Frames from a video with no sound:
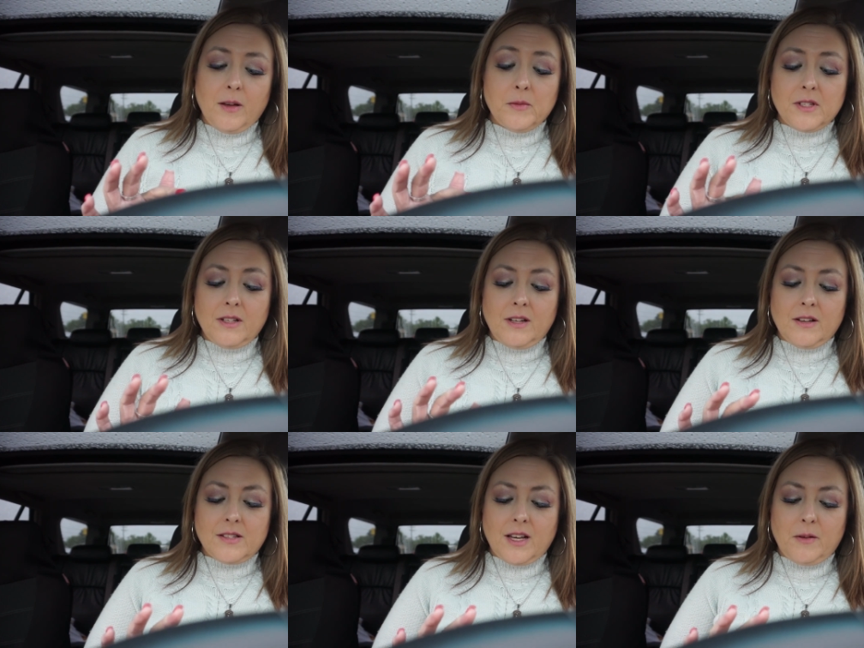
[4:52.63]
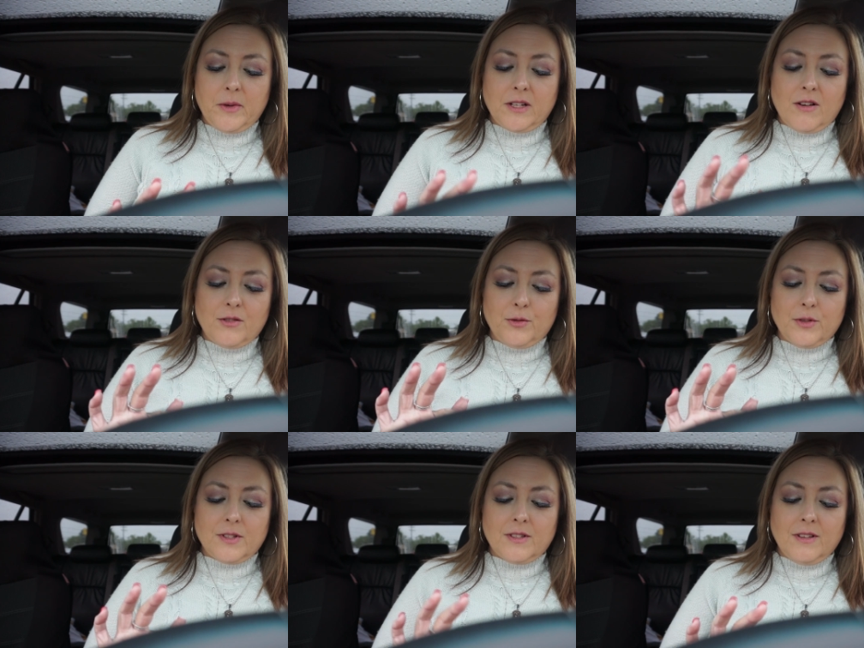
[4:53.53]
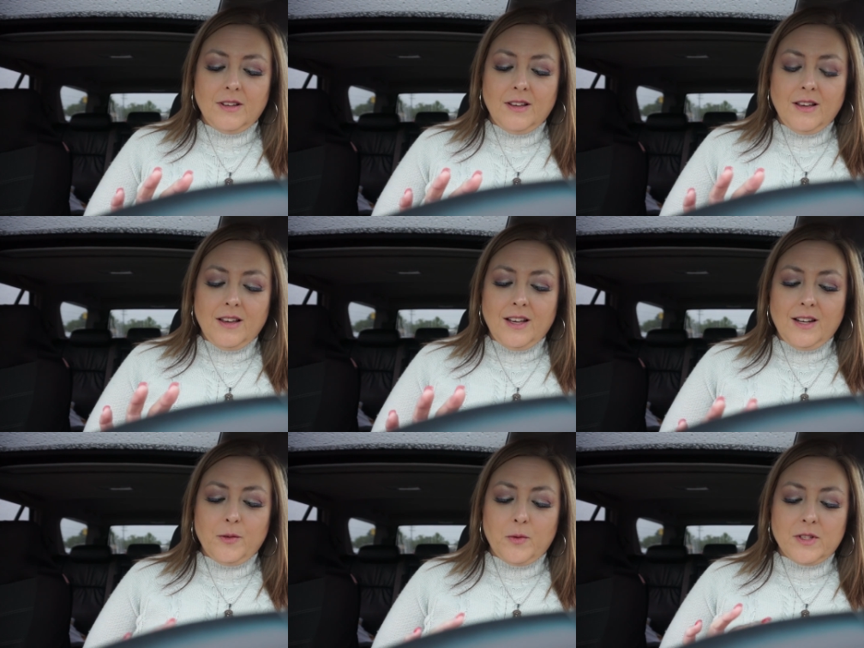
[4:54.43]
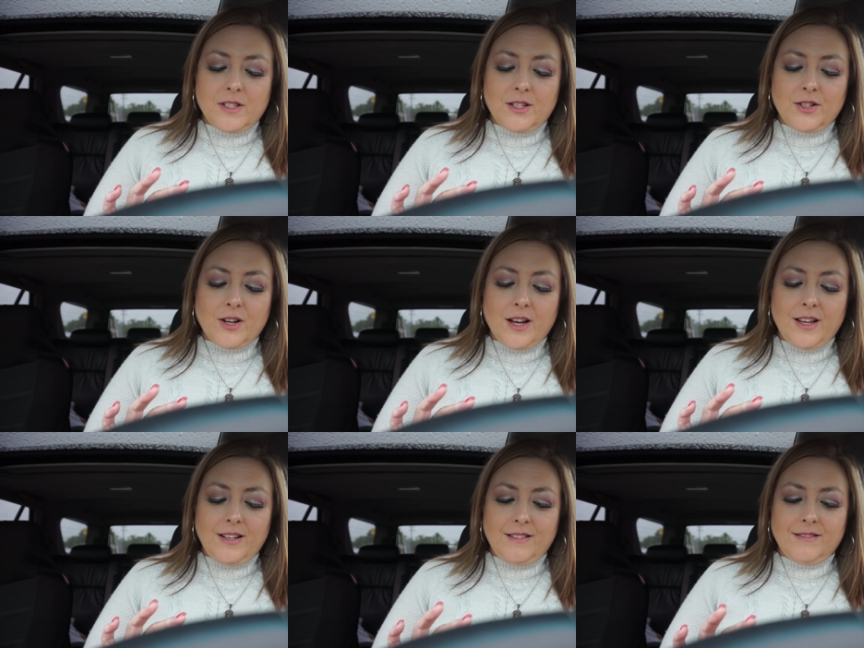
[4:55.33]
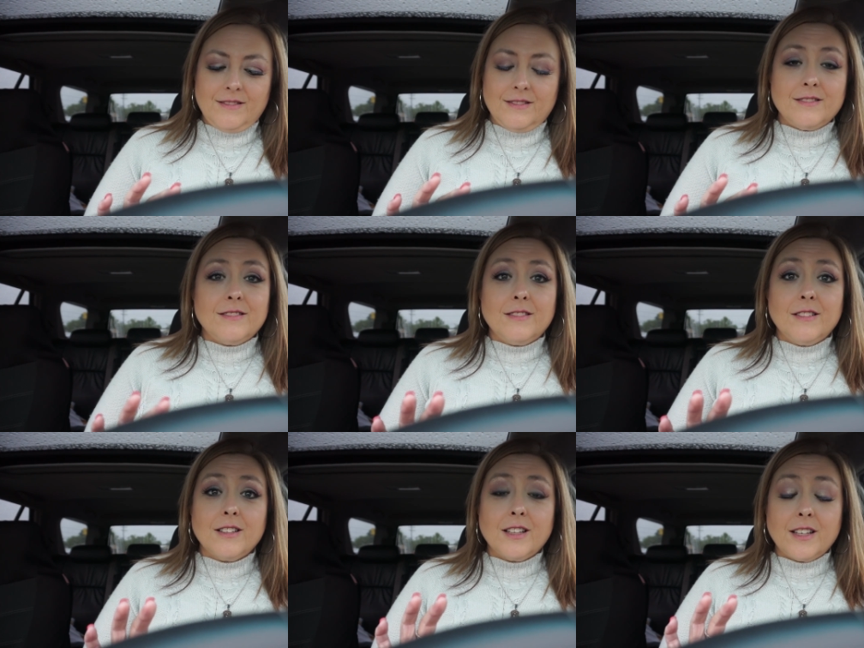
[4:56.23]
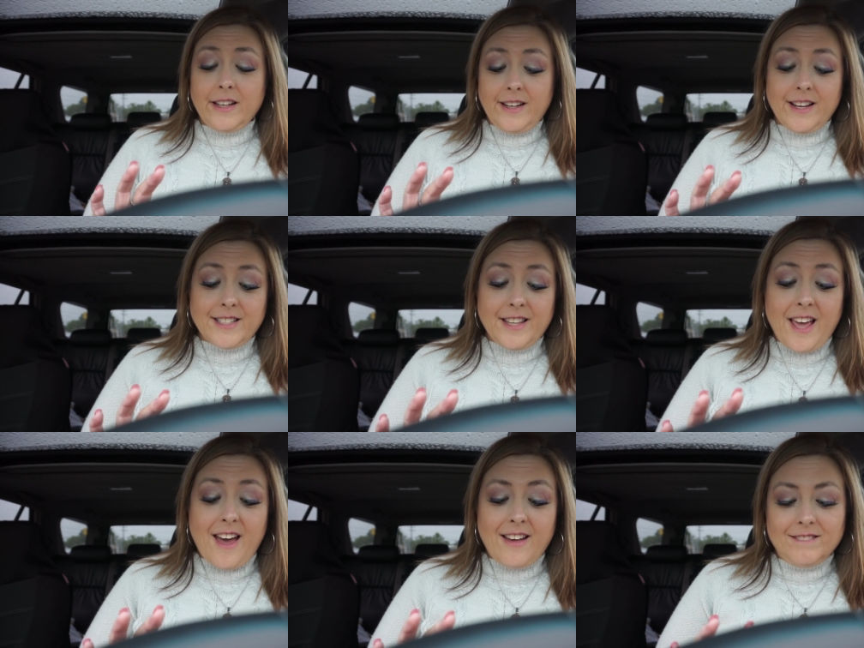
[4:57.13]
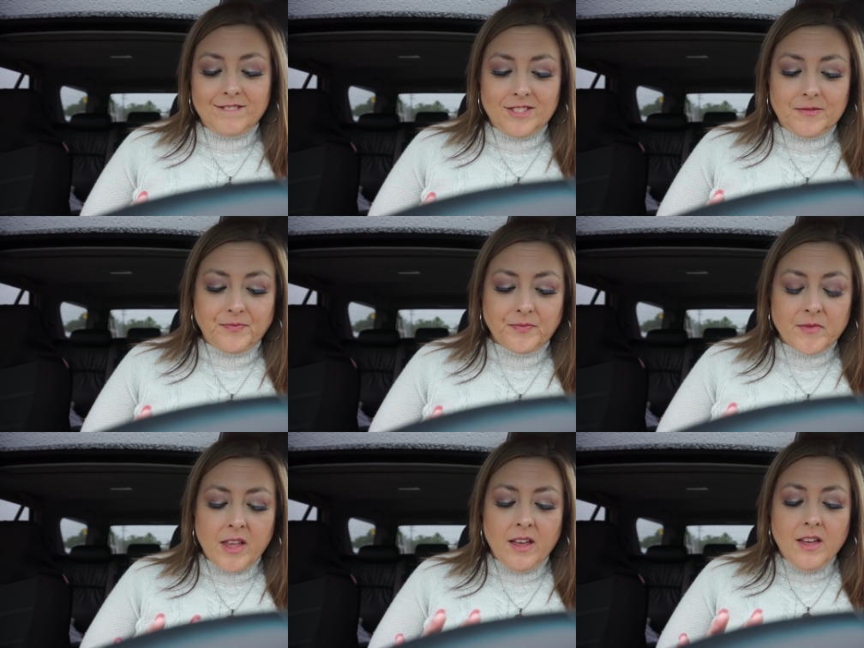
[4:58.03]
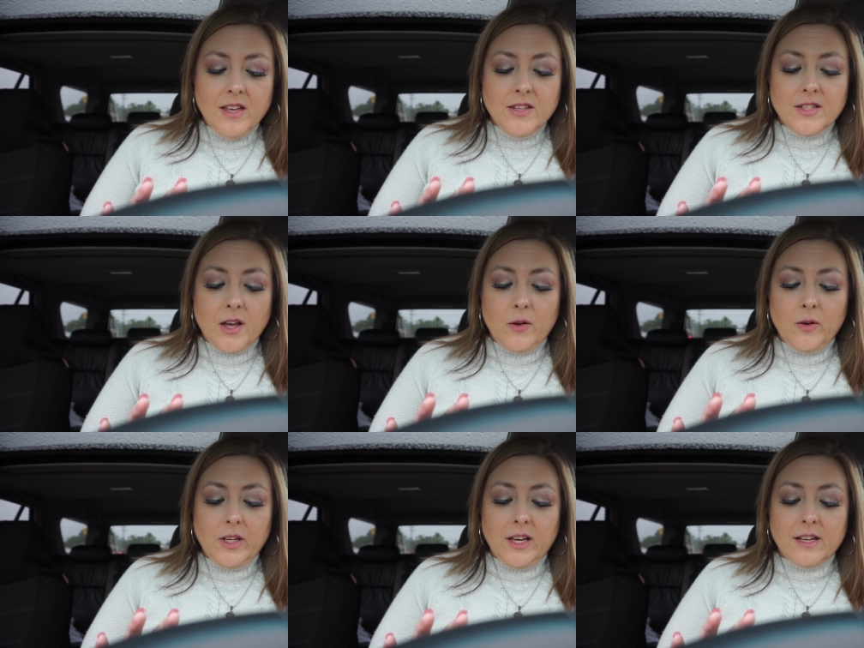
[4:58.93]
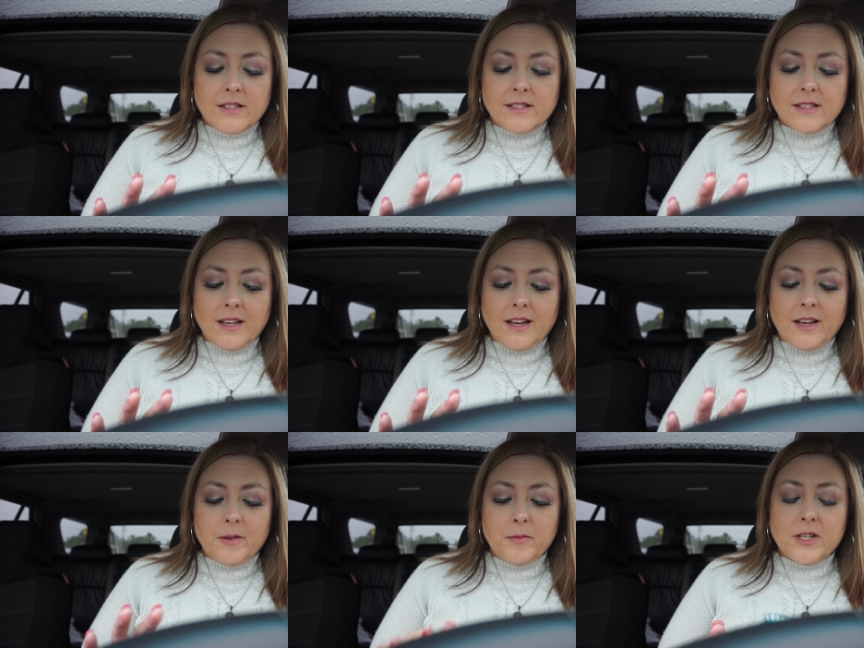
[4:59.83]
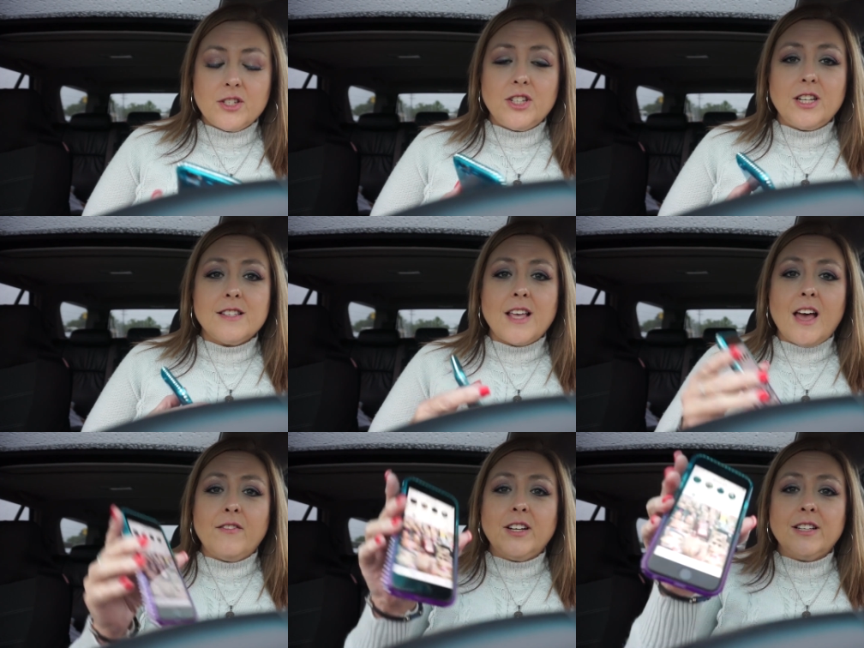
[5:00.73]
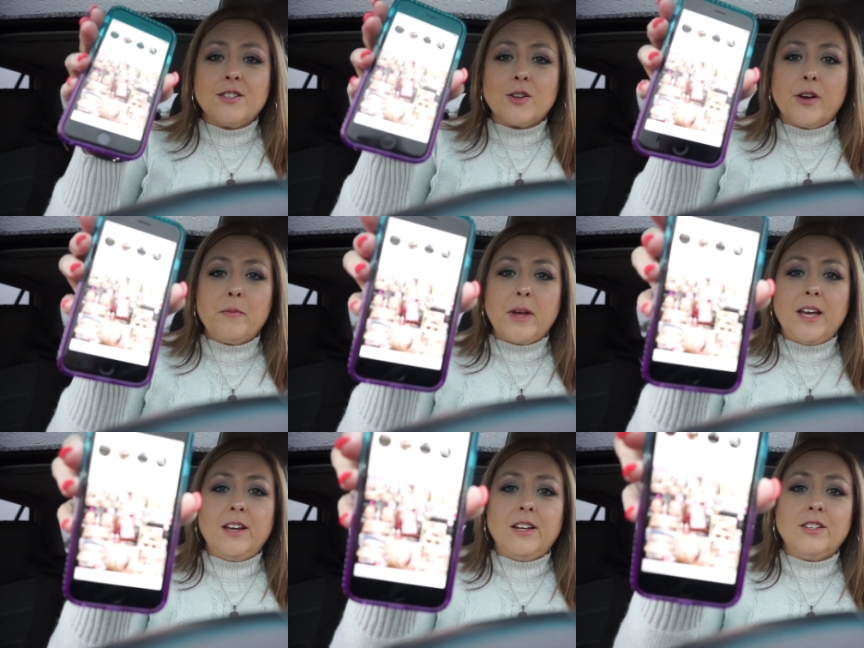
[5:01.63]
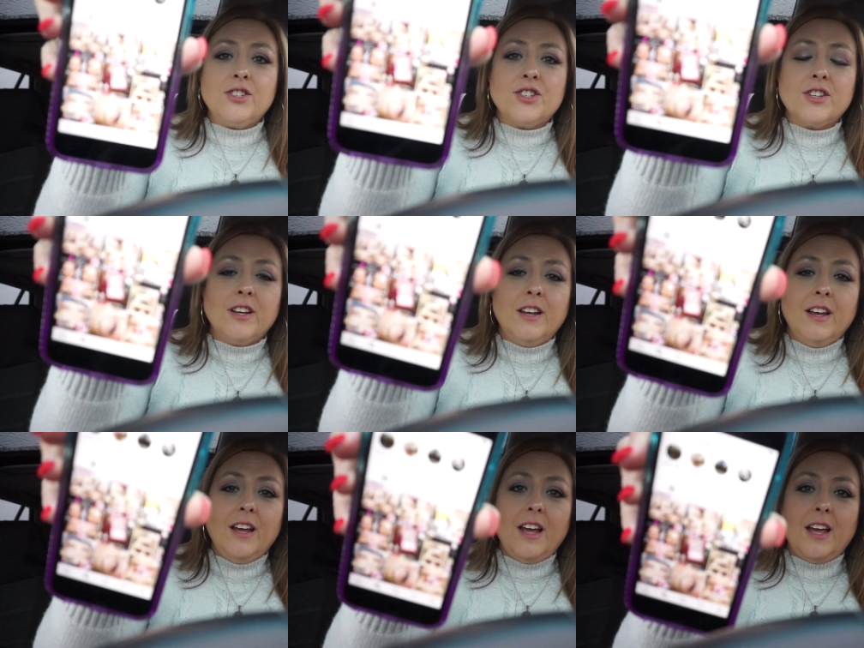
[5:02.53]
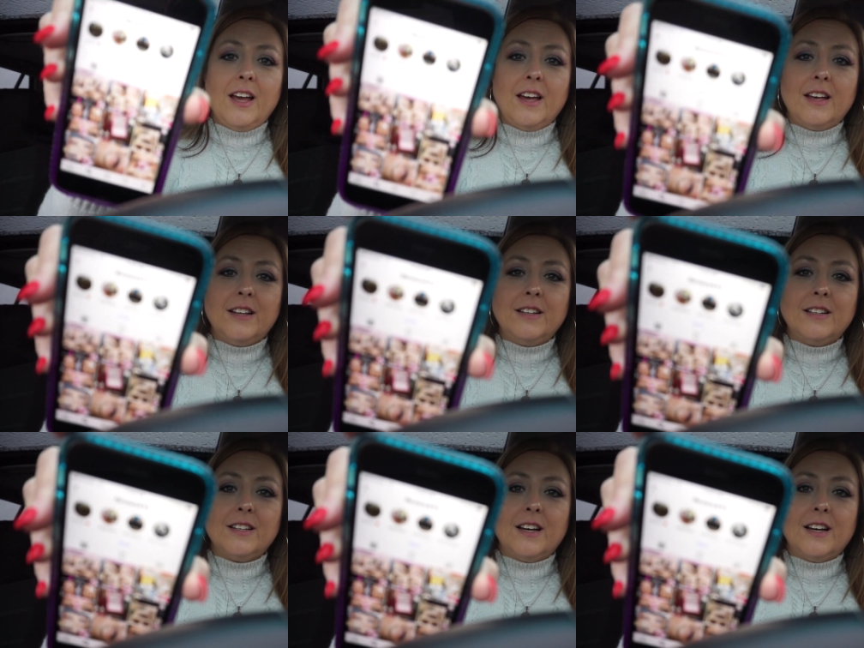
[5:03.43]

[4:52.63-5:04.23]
I'm sitting outside of McDonald's and it wants to try and connect to that. So yes, um, she does have an Instagram page and